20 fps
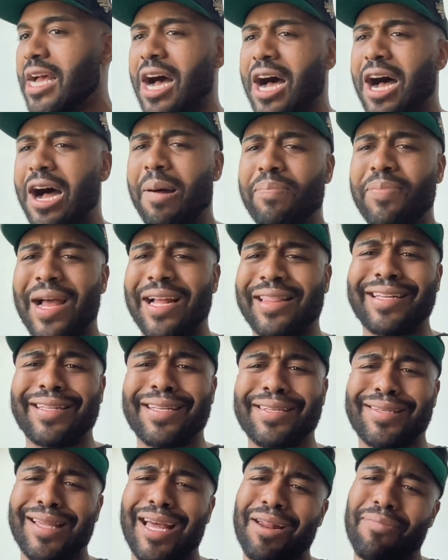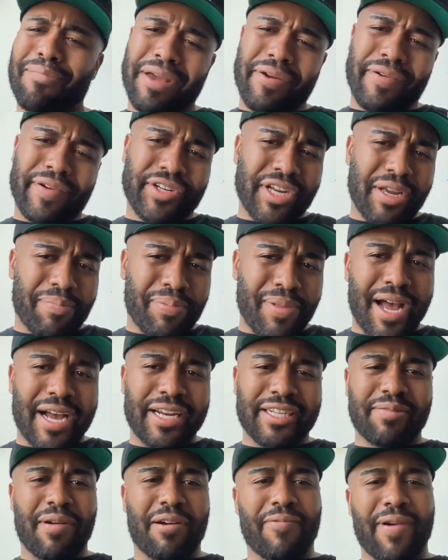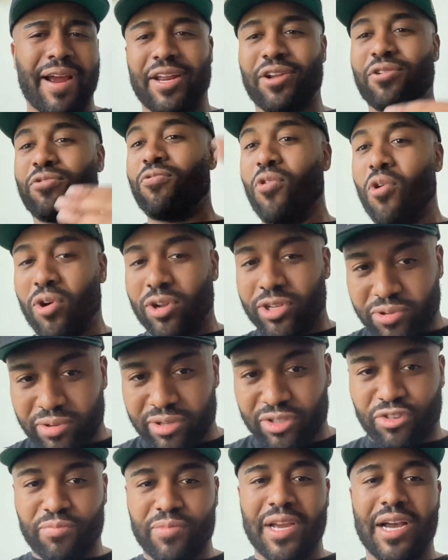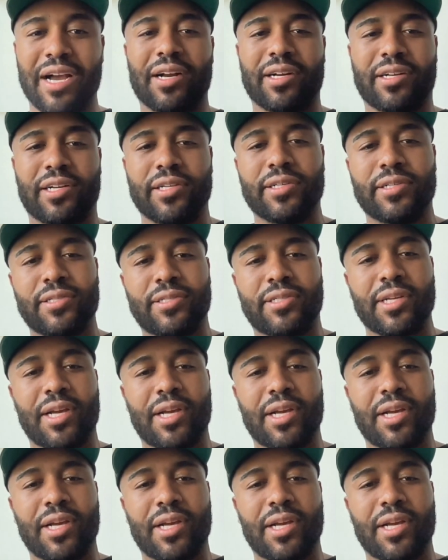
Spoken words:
I think there's a lot of Mary J. Blige in my writing, who also is from Yonkers.